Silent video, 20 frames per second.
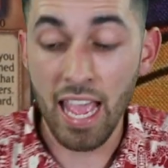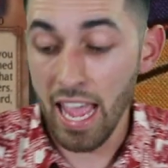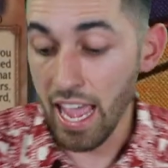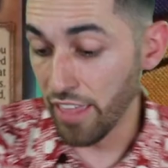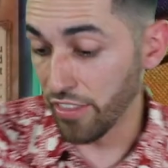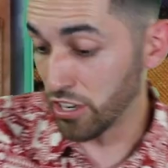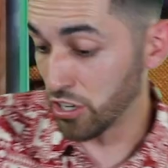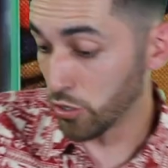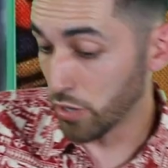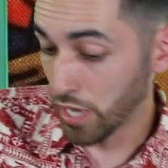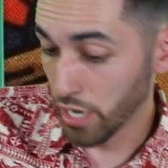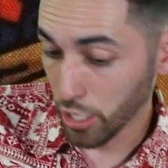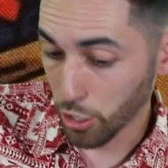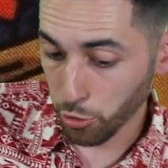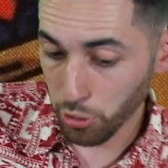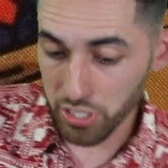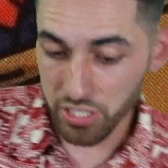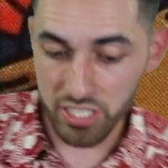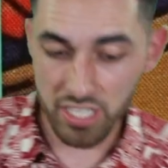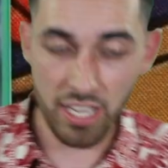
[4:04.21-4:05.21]
and then you get a
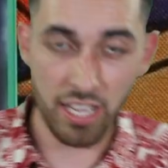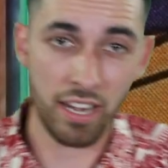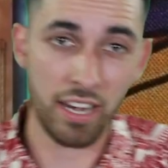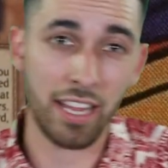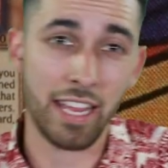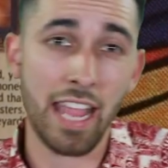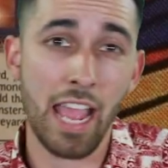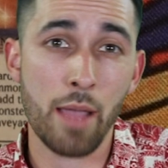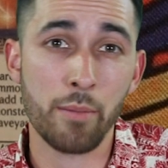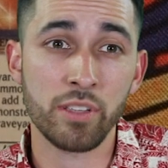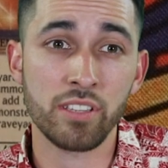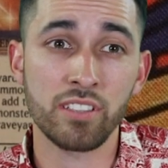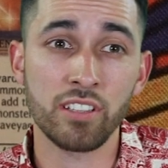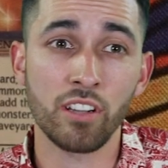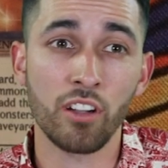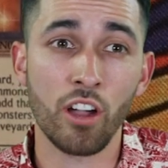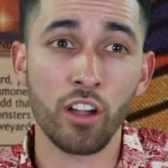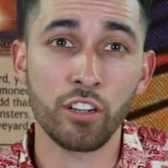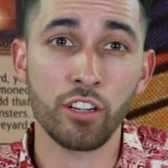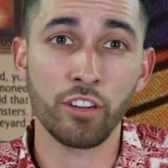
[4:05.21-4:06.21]
Christia and a
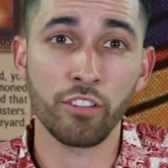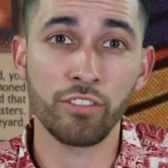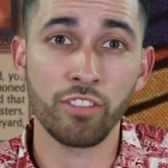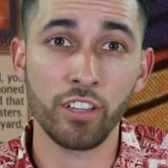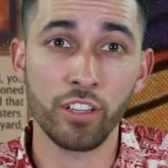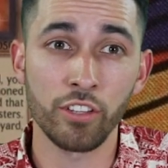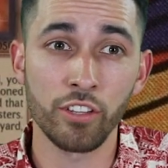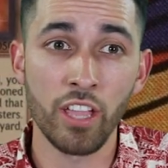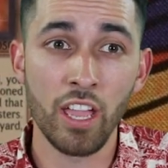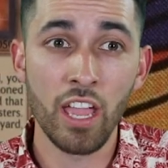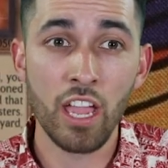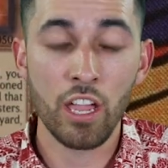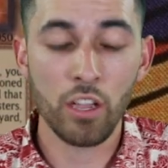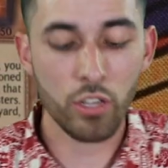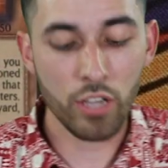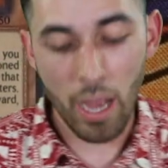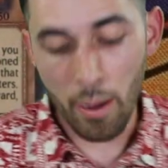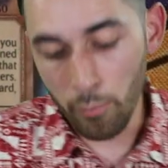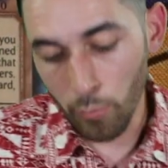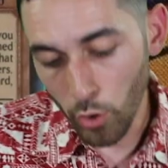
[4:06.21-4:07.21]
Gameciel on your field,
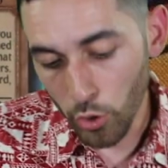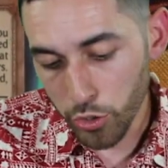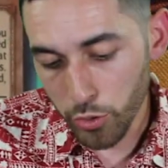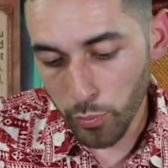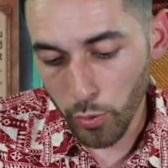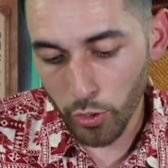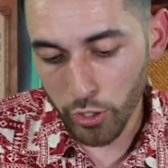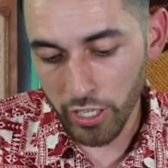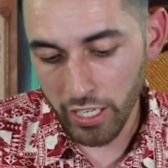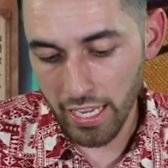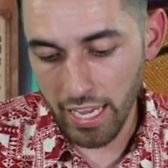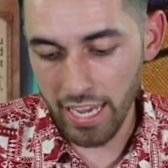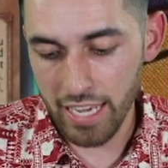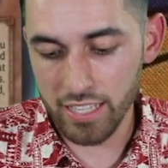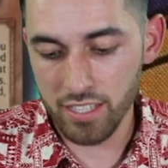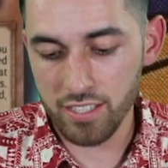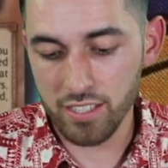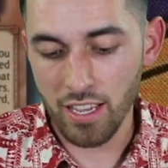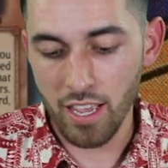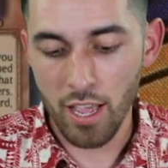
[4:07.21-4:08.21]
you got multiple
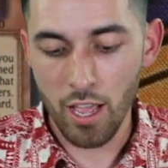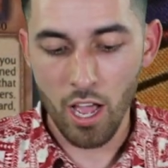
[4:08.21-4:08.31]
negates,